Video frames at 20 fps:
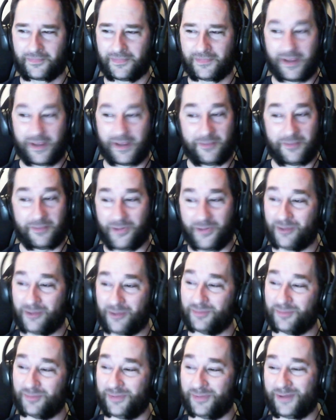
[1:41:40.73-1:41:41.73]
It
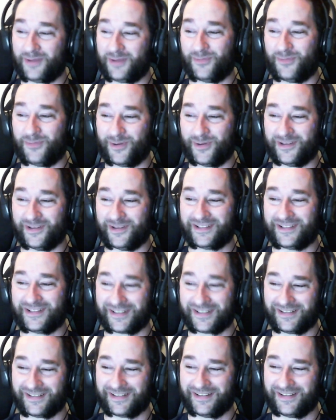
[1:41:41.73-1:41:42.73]
probably would.
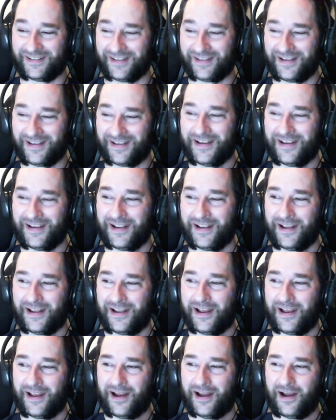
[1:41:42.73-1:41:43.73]

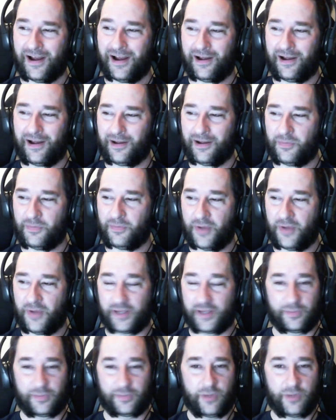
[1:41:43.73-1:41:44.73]

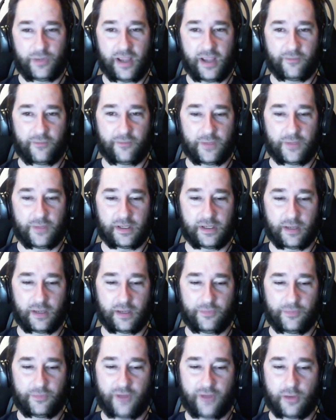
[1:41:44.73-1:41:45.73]
But
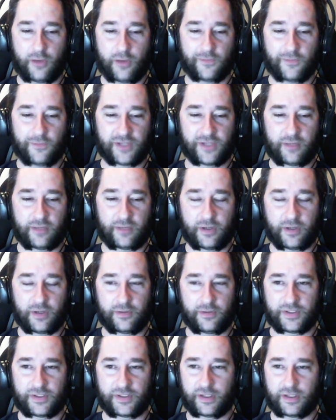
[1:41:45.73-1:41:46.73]
we've gone overtime here
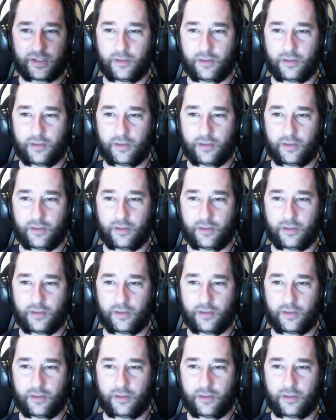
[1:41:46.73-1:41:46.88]
this week